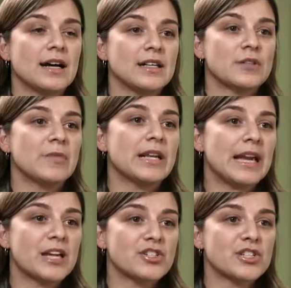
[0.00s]
to
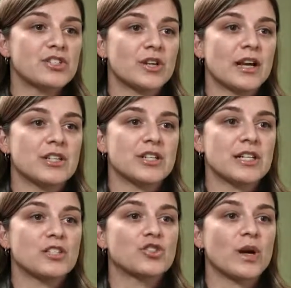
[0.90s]
mitigation
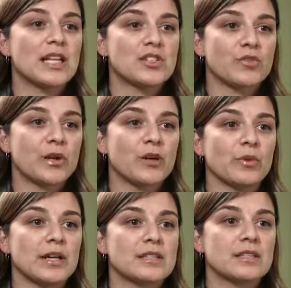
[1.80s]
strategies, transferring
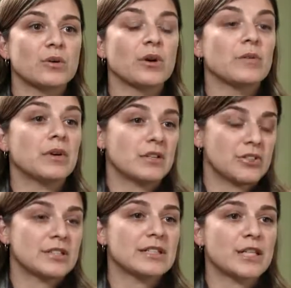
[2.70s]
risk, or
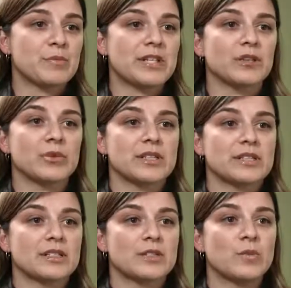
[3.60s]
just accepting the
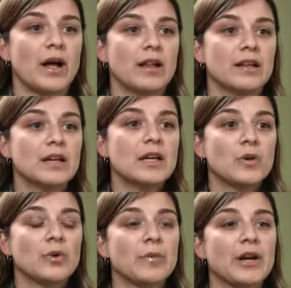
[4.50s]
risks as well.
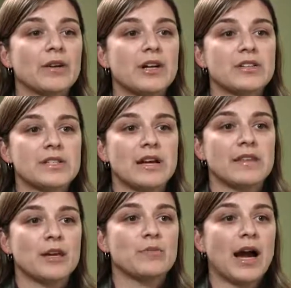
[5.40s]
We'll better
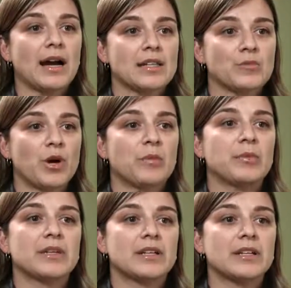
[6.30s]
understand the impact and
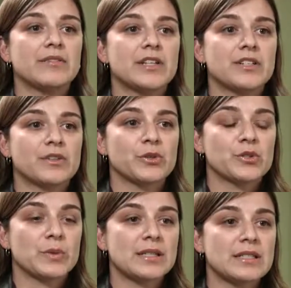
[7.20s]
probability of each of
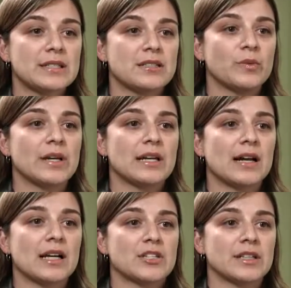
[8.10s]
those risks so we can
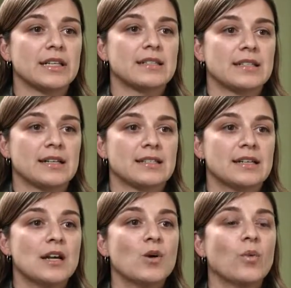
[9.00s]
actually
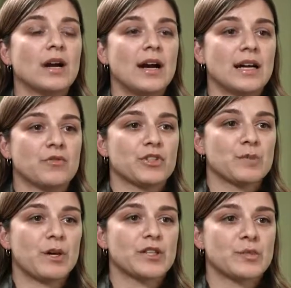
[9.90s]
assess what kind of
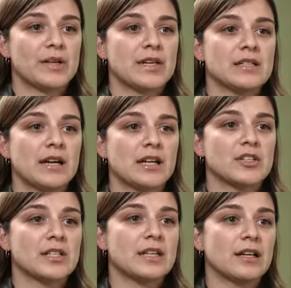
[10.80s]
response we need to
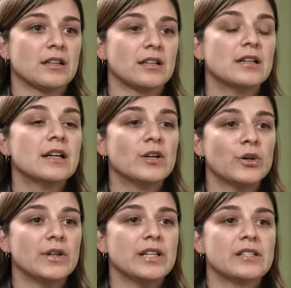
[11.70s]
actually tailor,
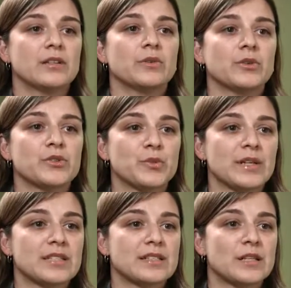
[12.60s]
who needs to own those
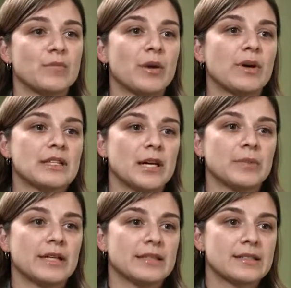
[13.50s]
risks, and by what
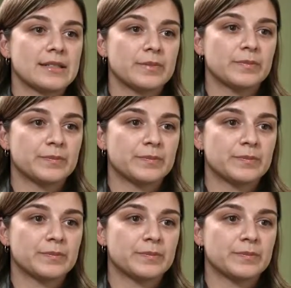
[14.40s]
timelines.